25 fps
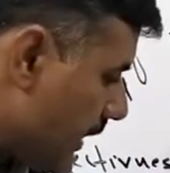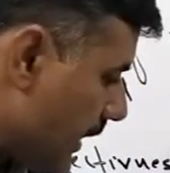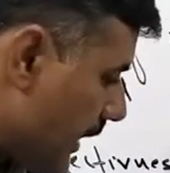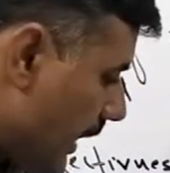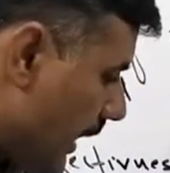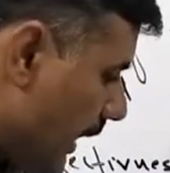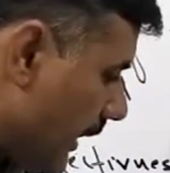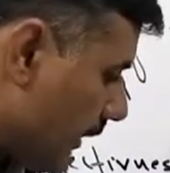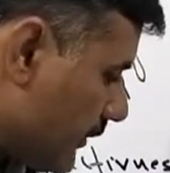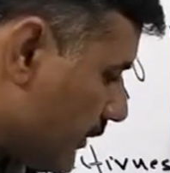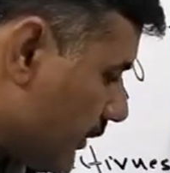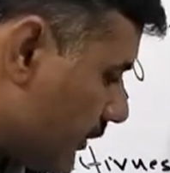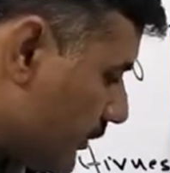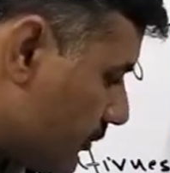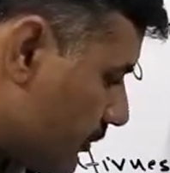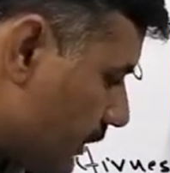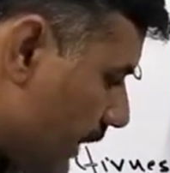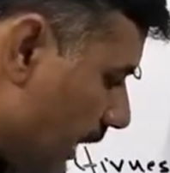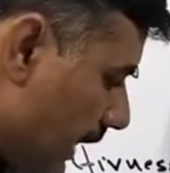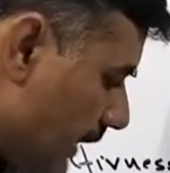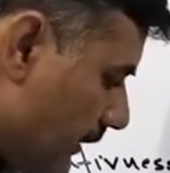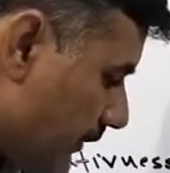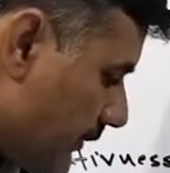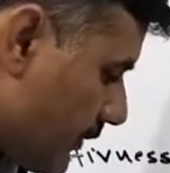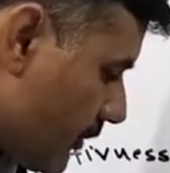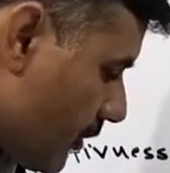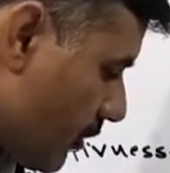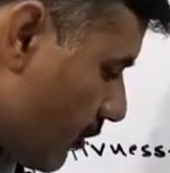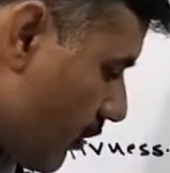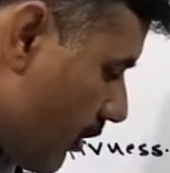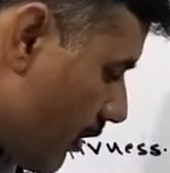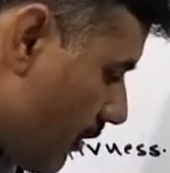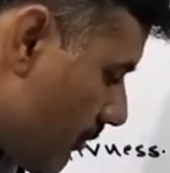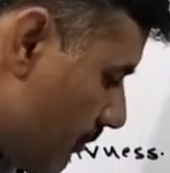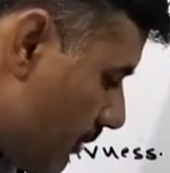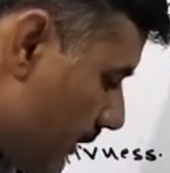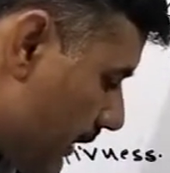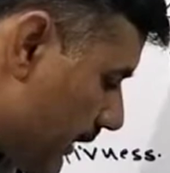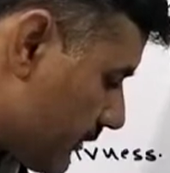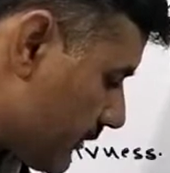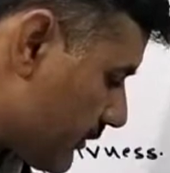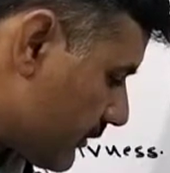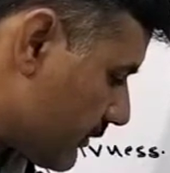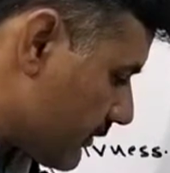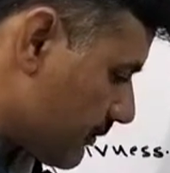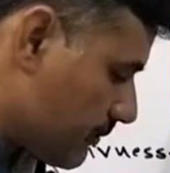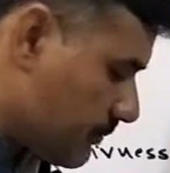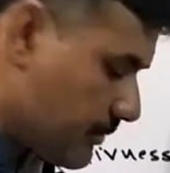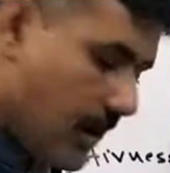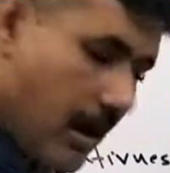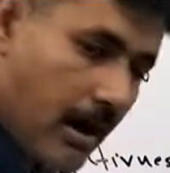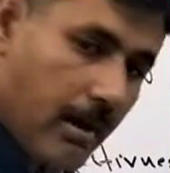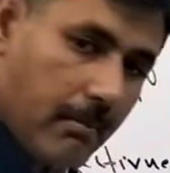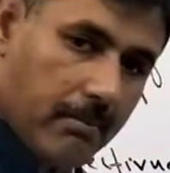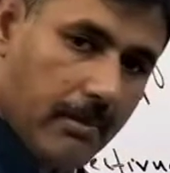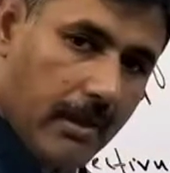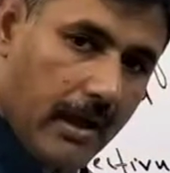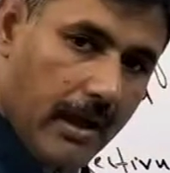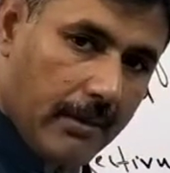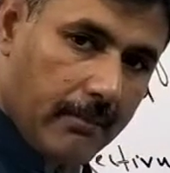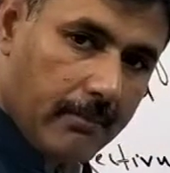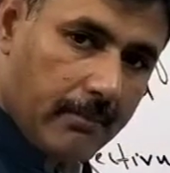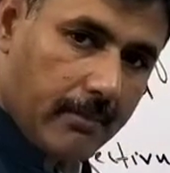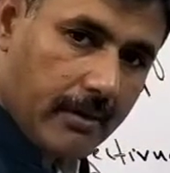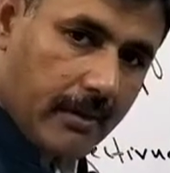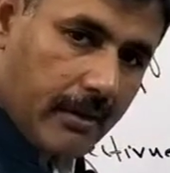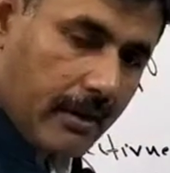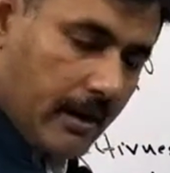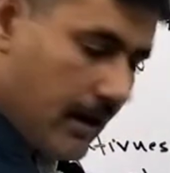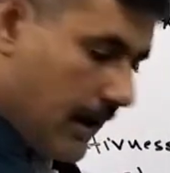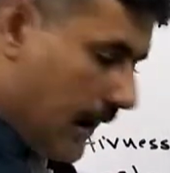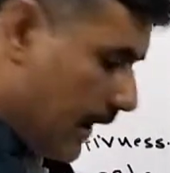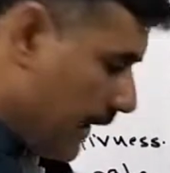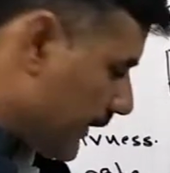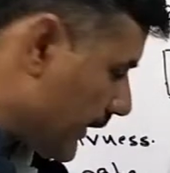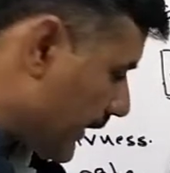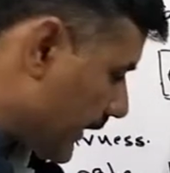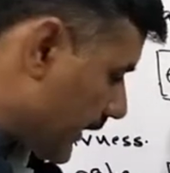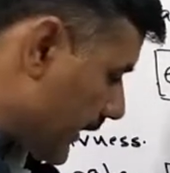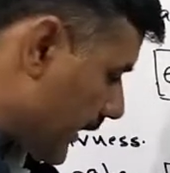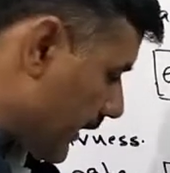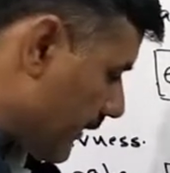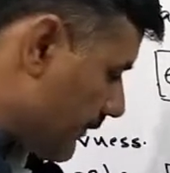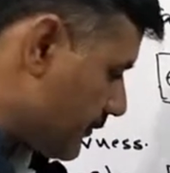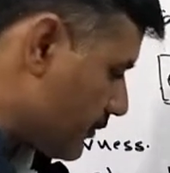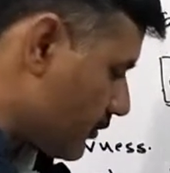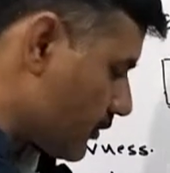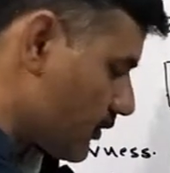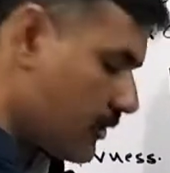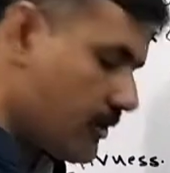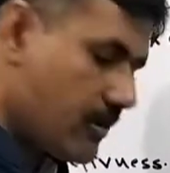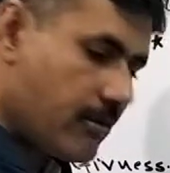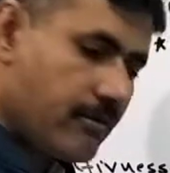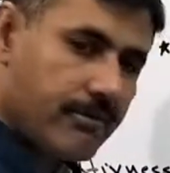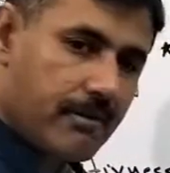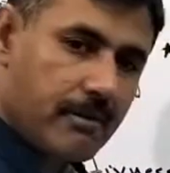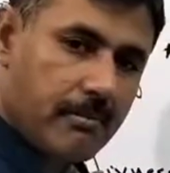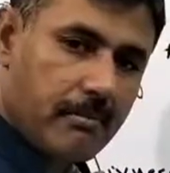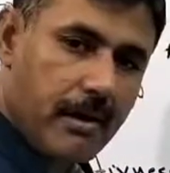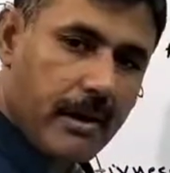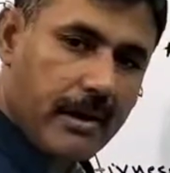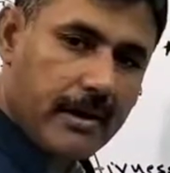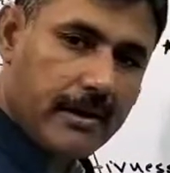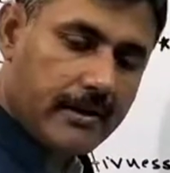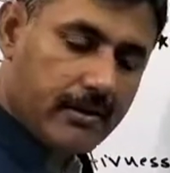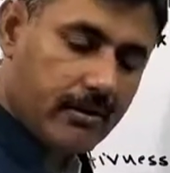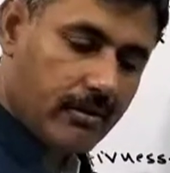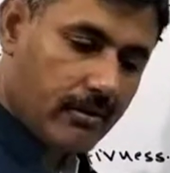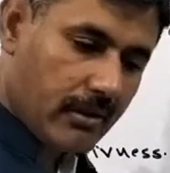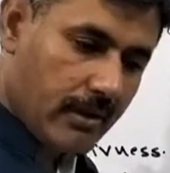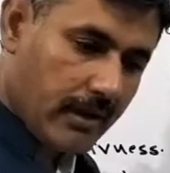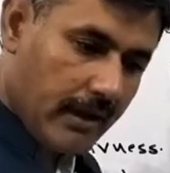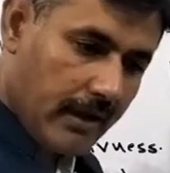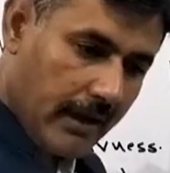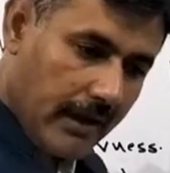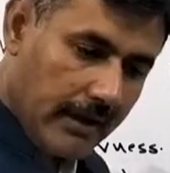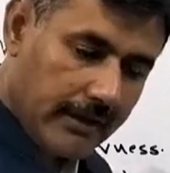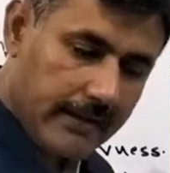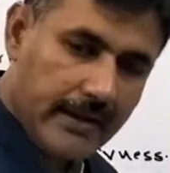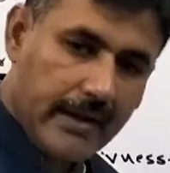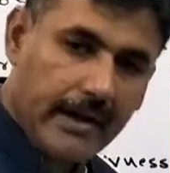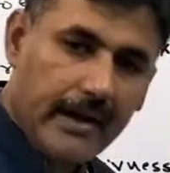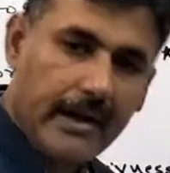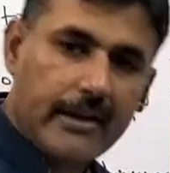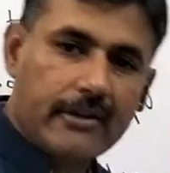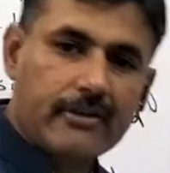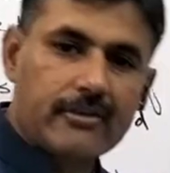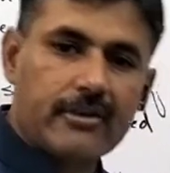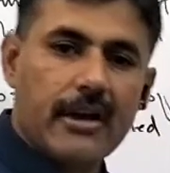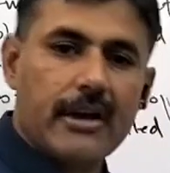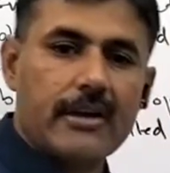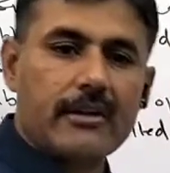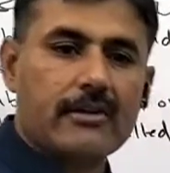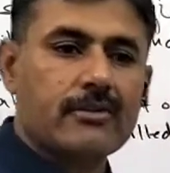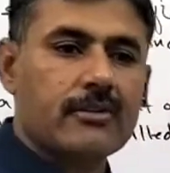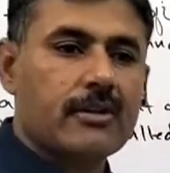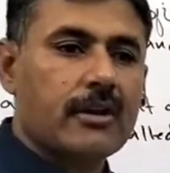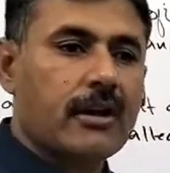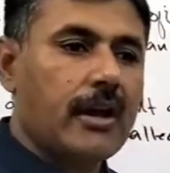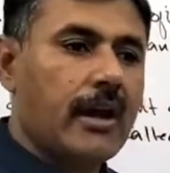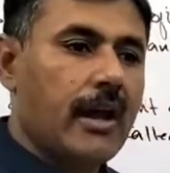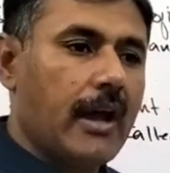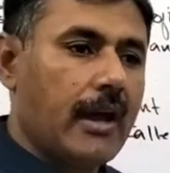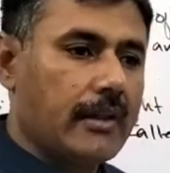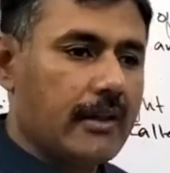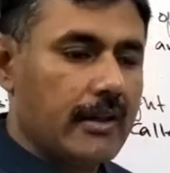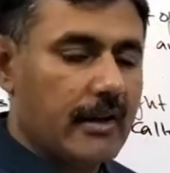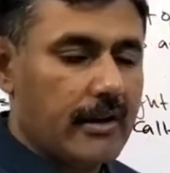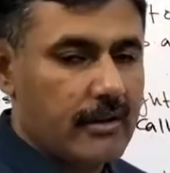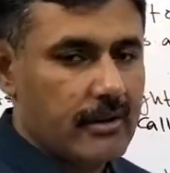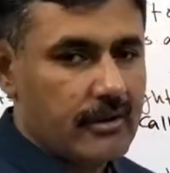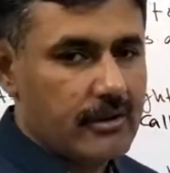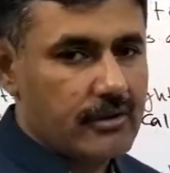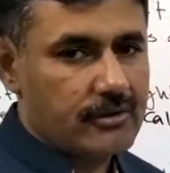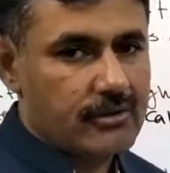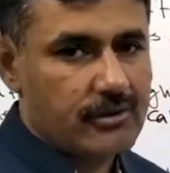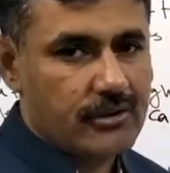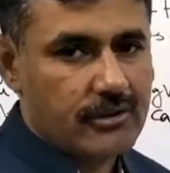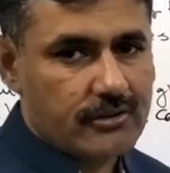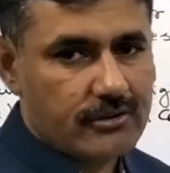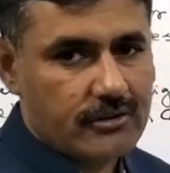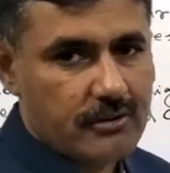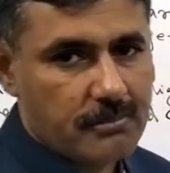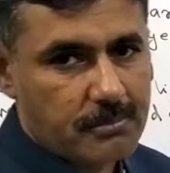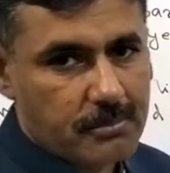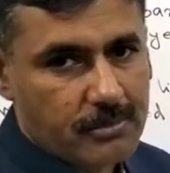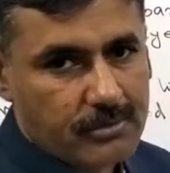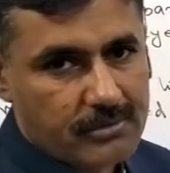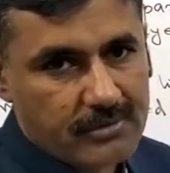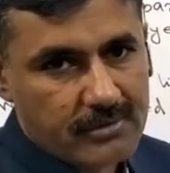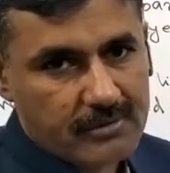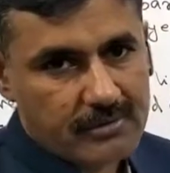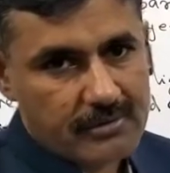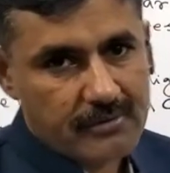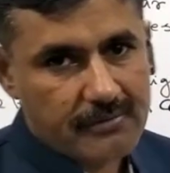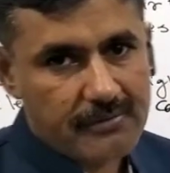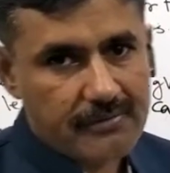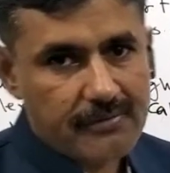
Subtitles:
and these antino complexes absorb light and they give to chlorophyll molecule, and that excites and that initiates the process of